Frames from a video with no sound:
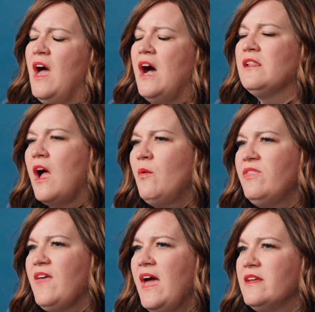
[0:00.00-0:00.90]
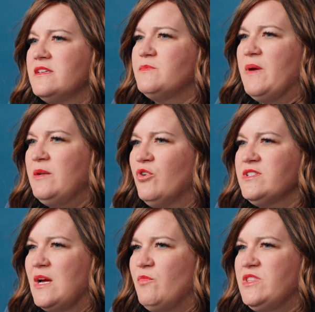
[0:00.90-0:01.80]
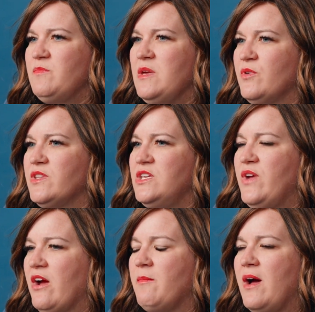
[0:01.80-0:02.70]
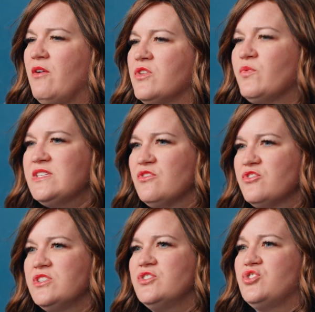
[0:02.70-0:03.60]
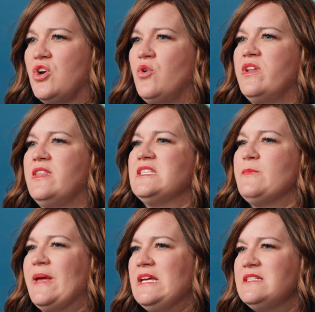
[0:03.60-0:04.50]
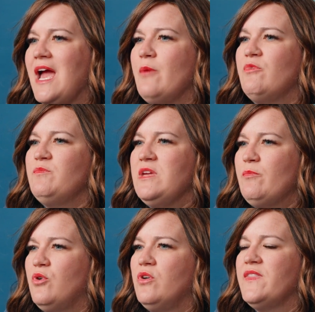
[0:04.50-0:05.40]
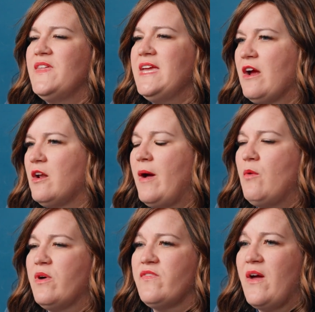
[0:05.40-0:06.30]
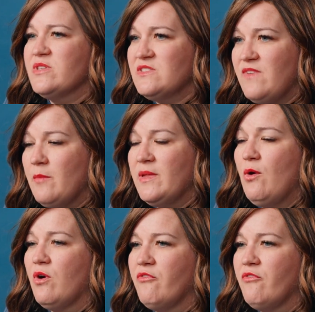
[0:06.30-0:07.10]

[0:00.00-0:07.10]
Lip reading: Along with that, spend more time with the people that you care about. The research showed that spending time with people that they cared about, whether that was family or